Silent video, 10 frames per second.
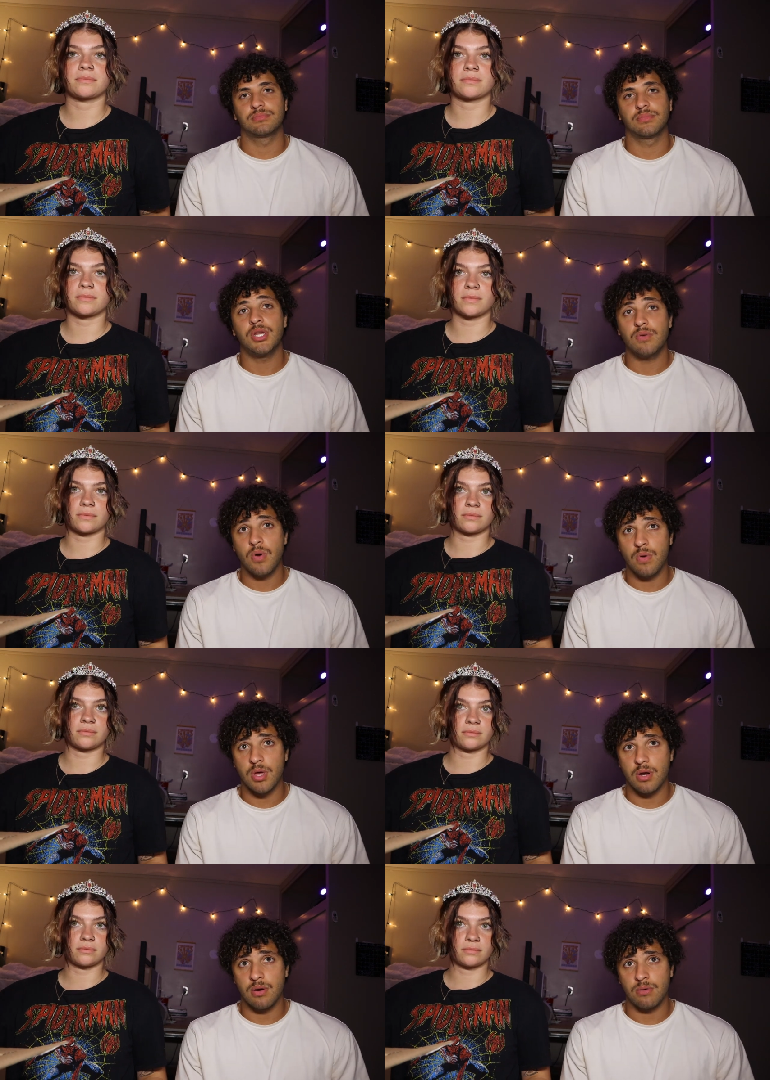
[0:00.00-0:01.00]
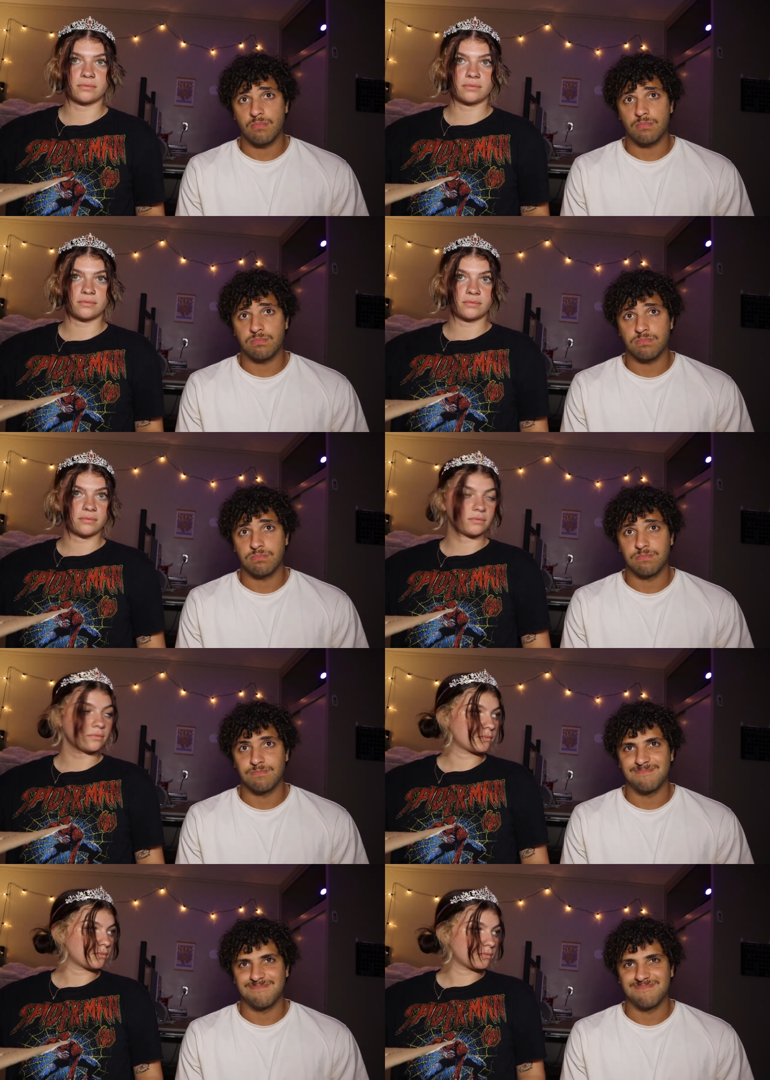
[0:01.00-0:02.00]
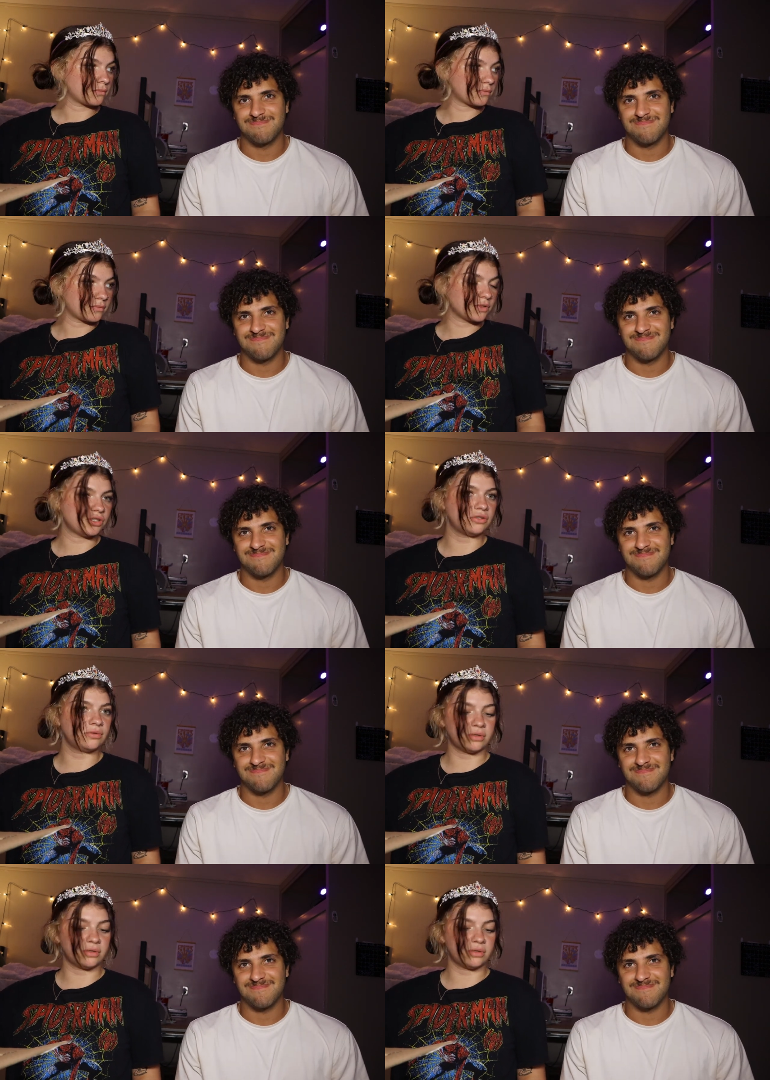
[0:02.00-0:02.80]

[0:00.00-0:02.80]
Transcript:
Speaker 1: Can you go get her? She's doing